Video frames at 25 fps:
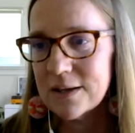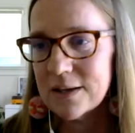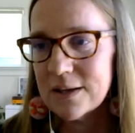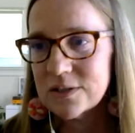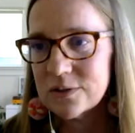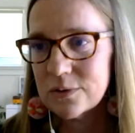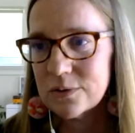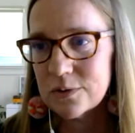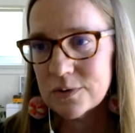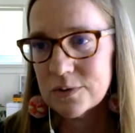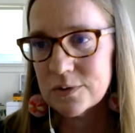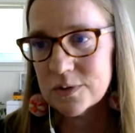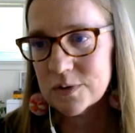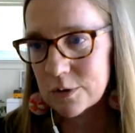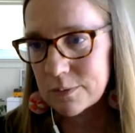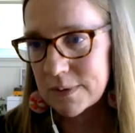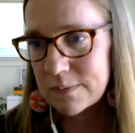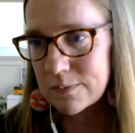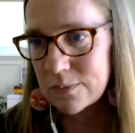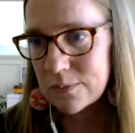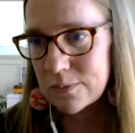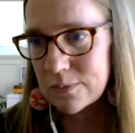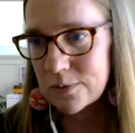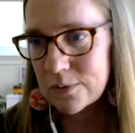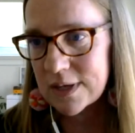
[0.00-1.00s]
So those are
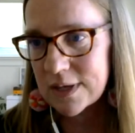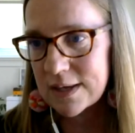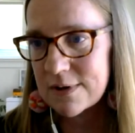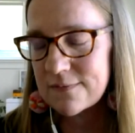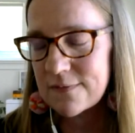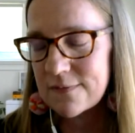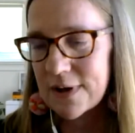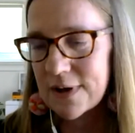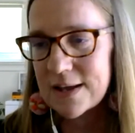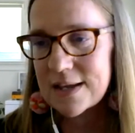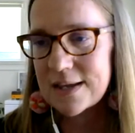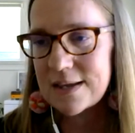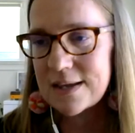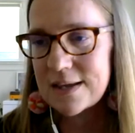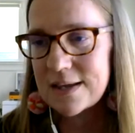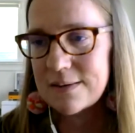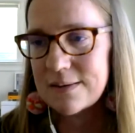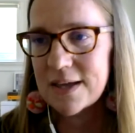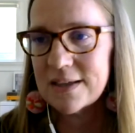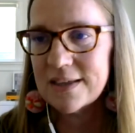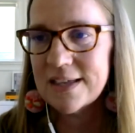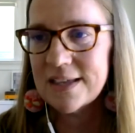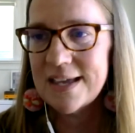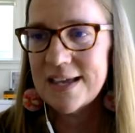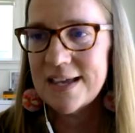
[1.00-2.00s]
people who came in via
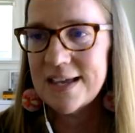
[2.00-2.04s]
email.